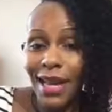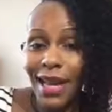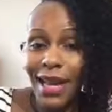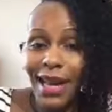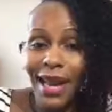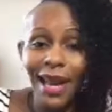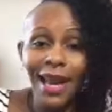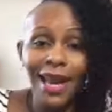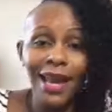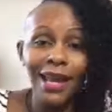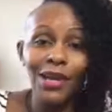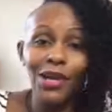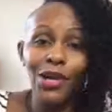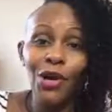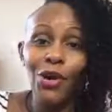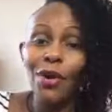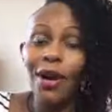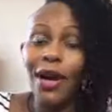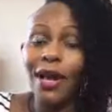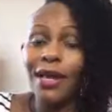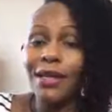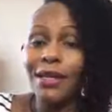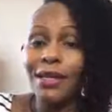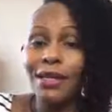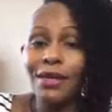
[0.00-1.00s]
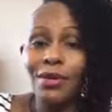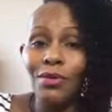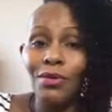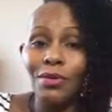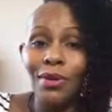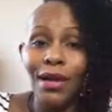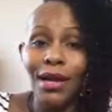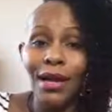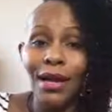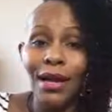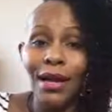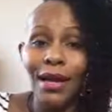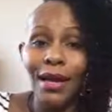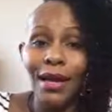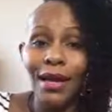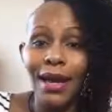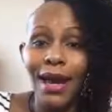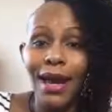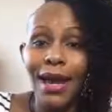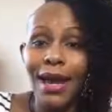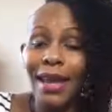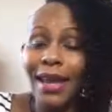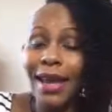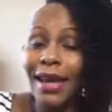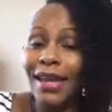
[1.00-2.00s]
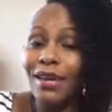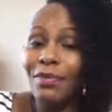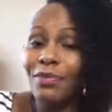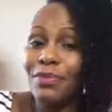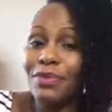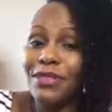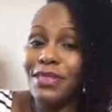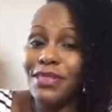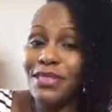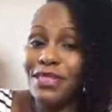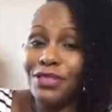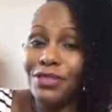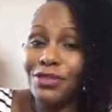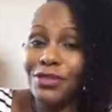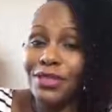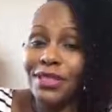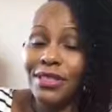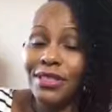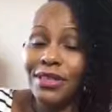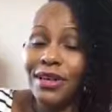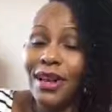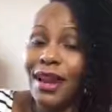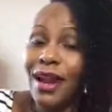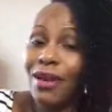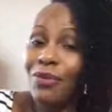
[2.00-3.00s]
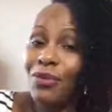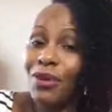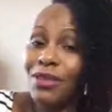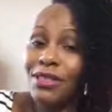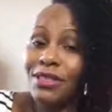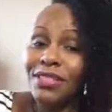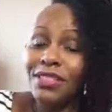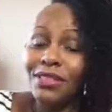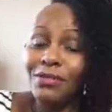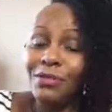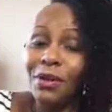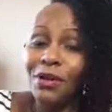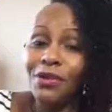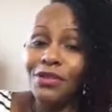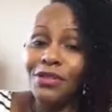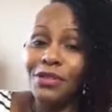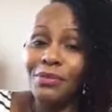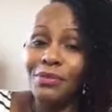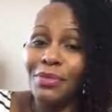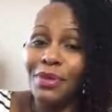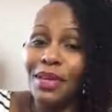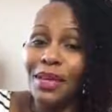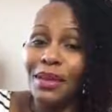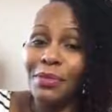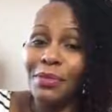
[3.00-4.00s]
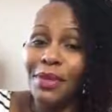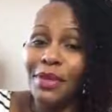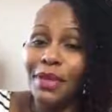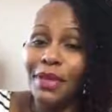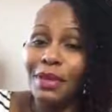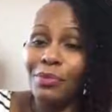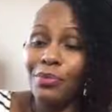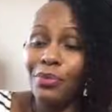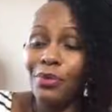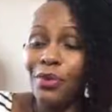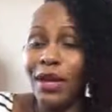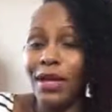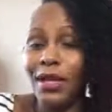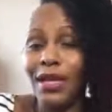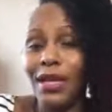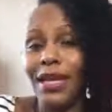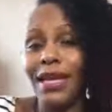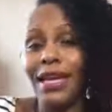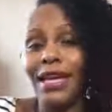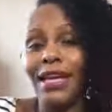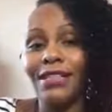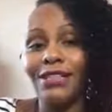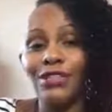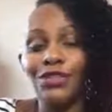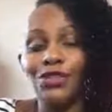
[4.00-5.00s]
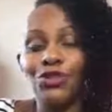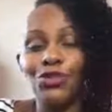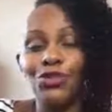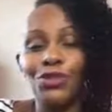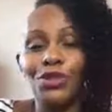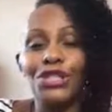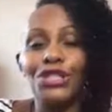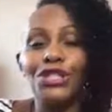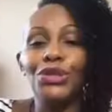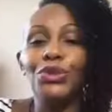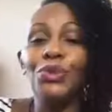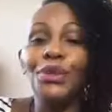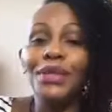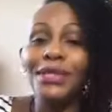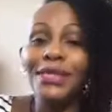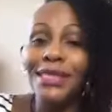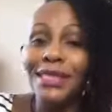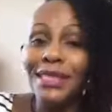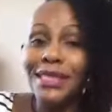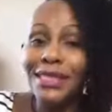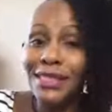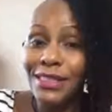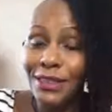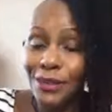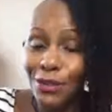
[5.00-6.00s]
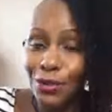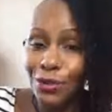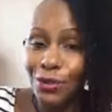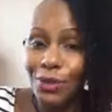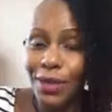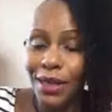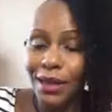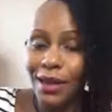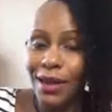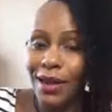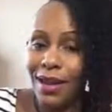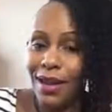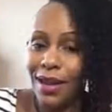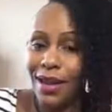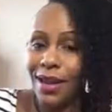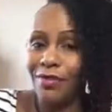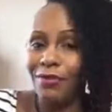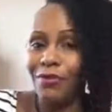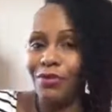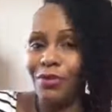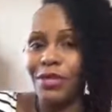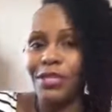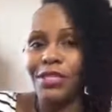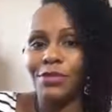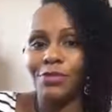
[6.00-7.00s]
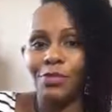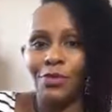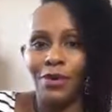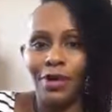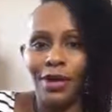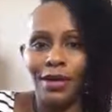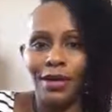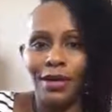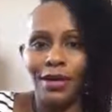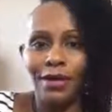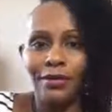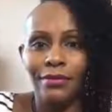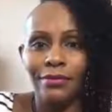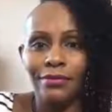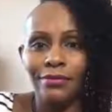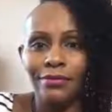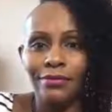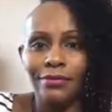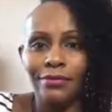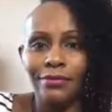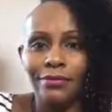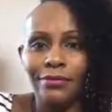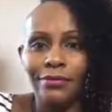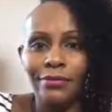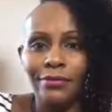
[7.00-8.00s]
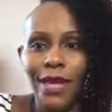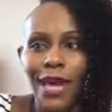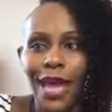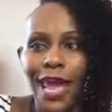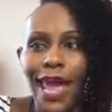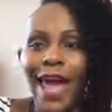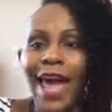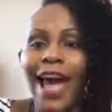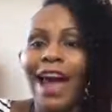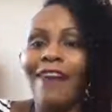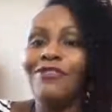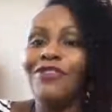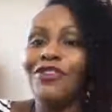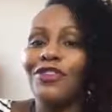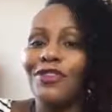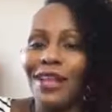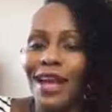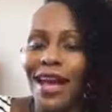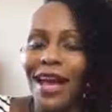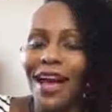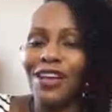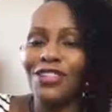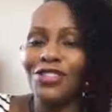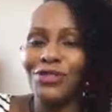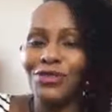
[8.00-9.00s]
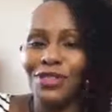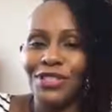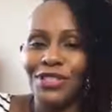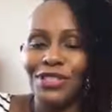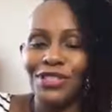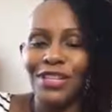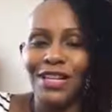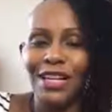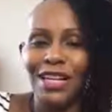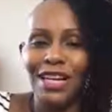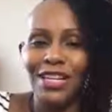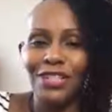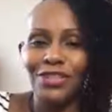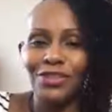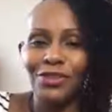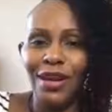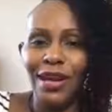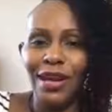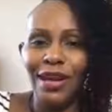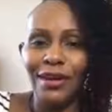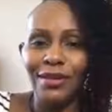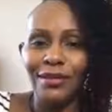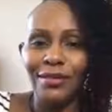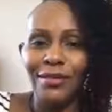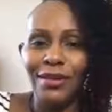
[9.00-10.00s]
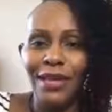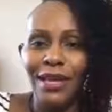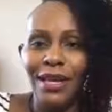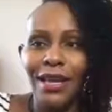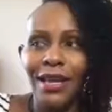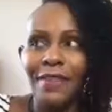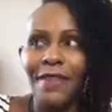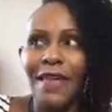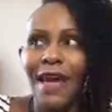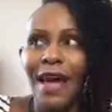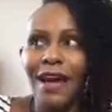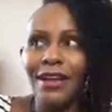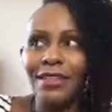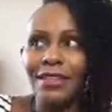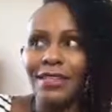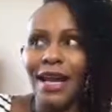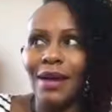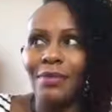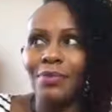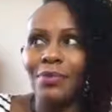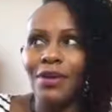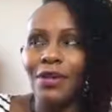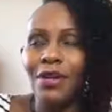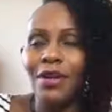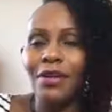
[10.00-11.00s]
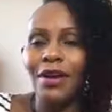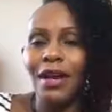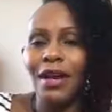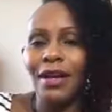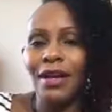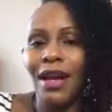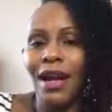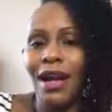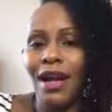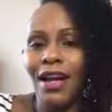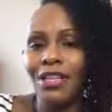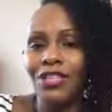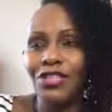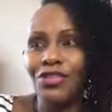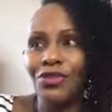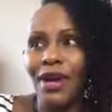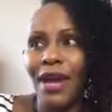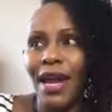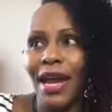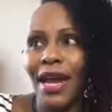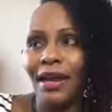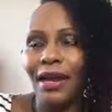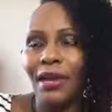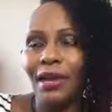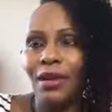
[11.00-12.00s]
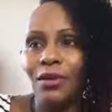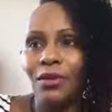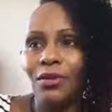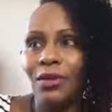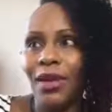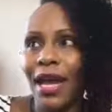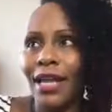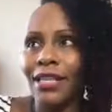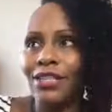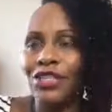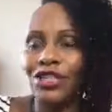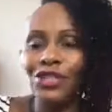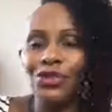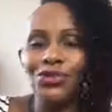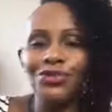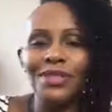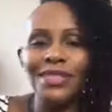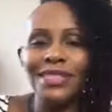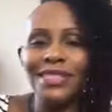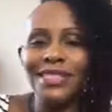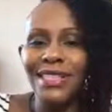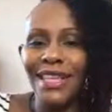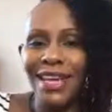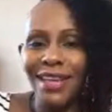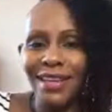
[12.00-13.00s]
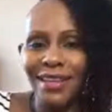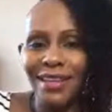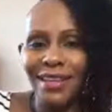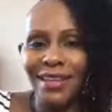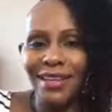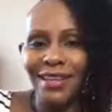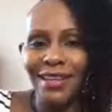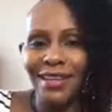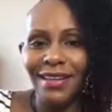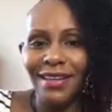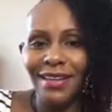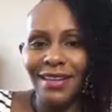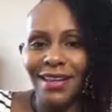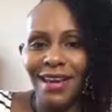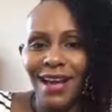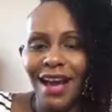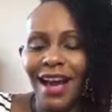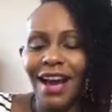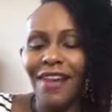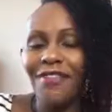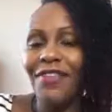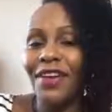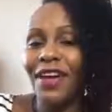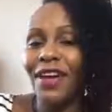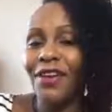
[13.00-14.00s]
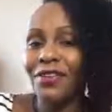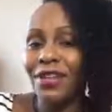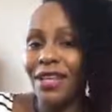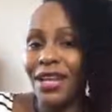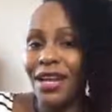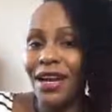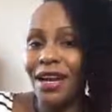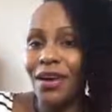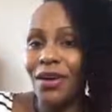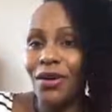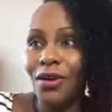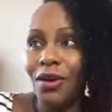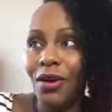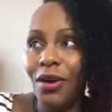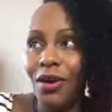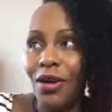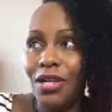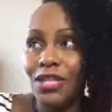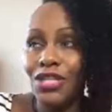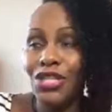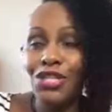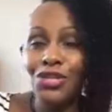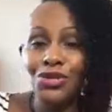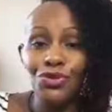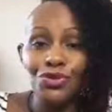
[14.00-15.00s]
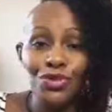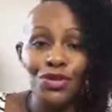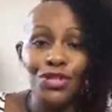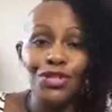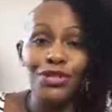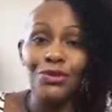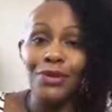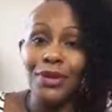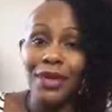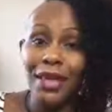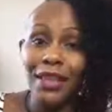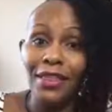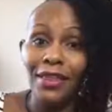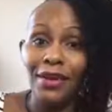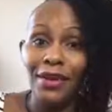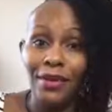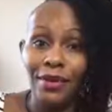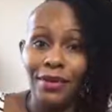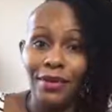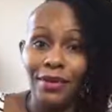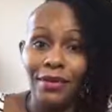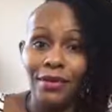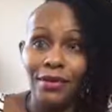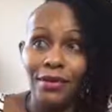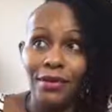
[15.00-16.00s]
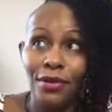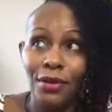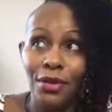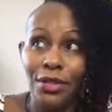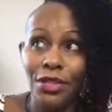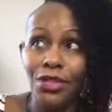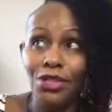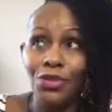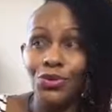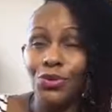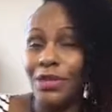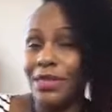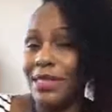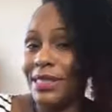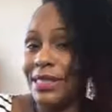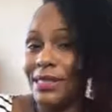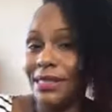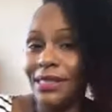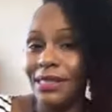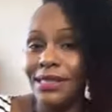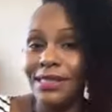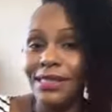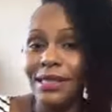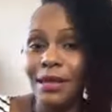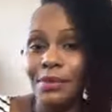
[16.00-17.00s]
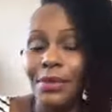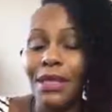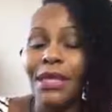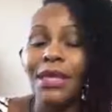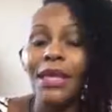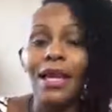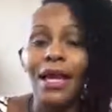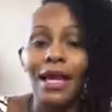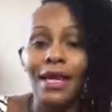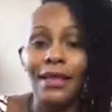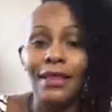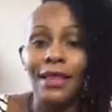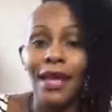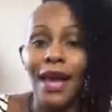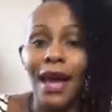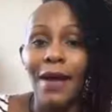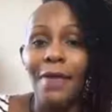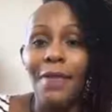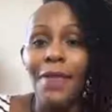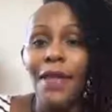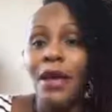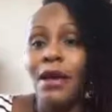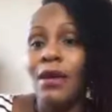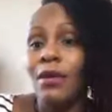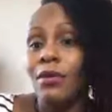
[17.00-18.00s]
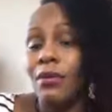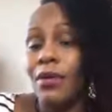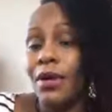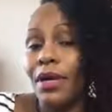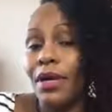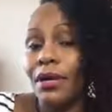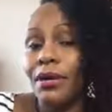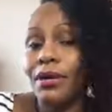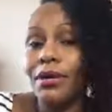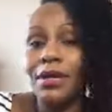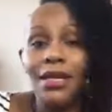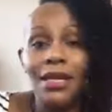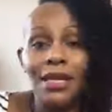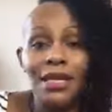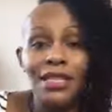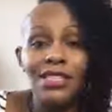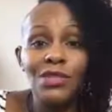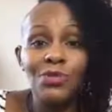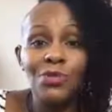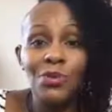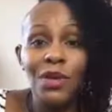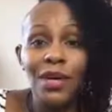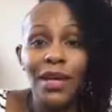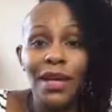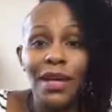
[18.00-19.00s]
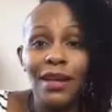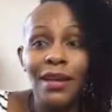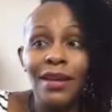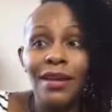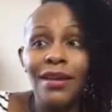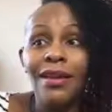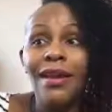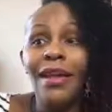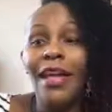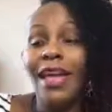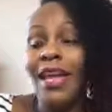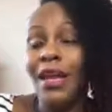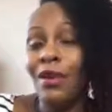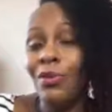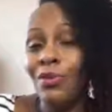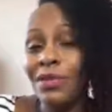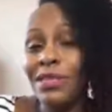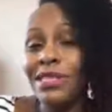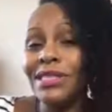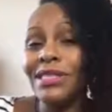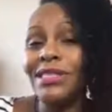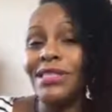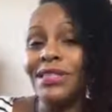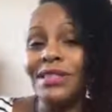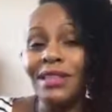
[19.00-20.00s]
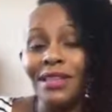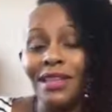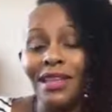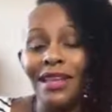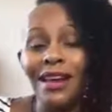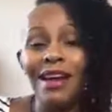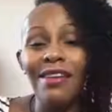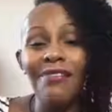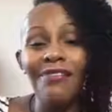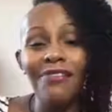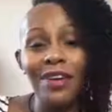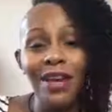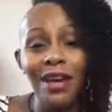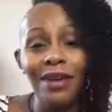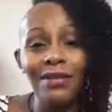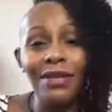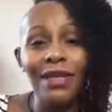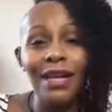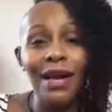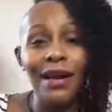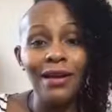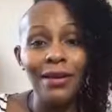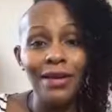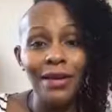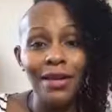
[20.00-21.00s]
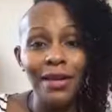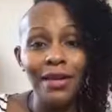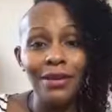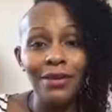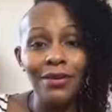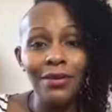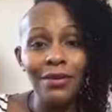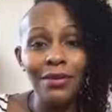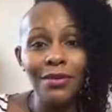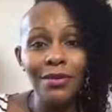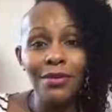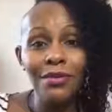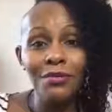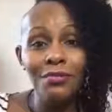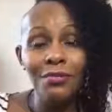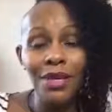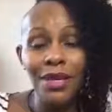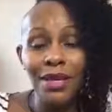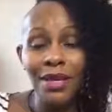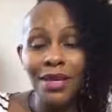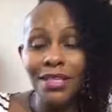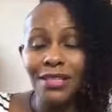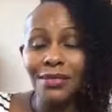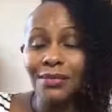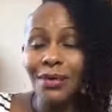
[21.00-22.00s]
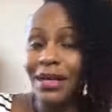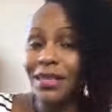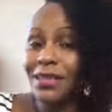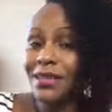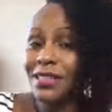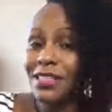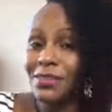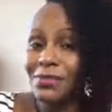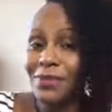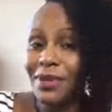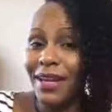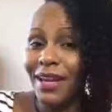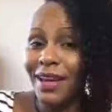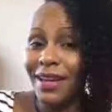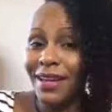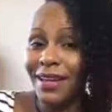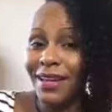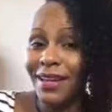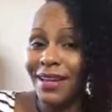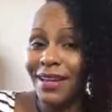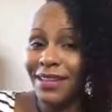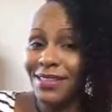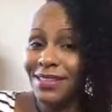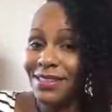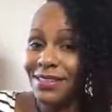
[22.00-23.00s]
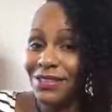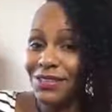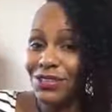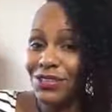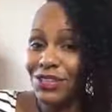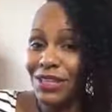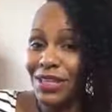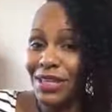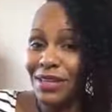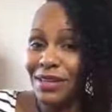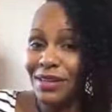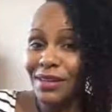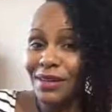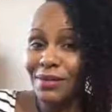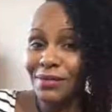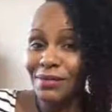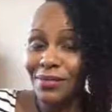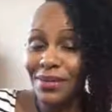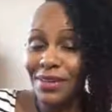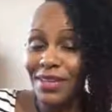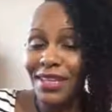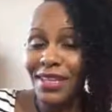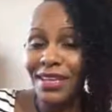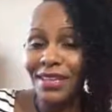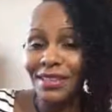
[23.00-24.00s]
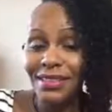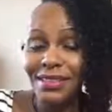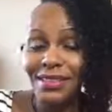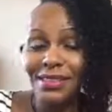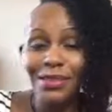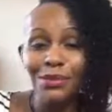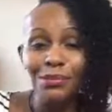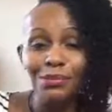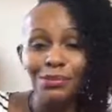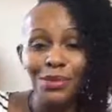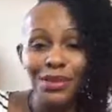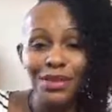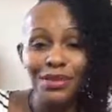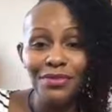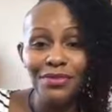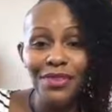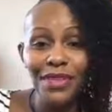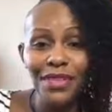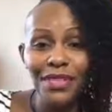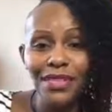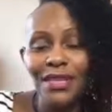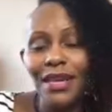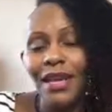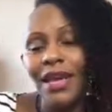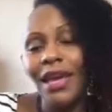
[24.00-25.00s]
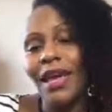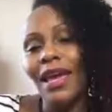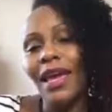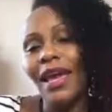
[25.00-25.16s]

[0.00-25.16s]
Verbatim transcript: And I had no idea why. And I had had a procedure done. I wasn't supposed to be able to get pregnant. Guess who was 22 and a half weeks pregnant after the house was under contract? The house got put under contract like June the 2nd. I found out on June the 23rd or the 26th, something like that. Well, guess what? It was good that I found out later because my husband had an excellent job with excellent benefits.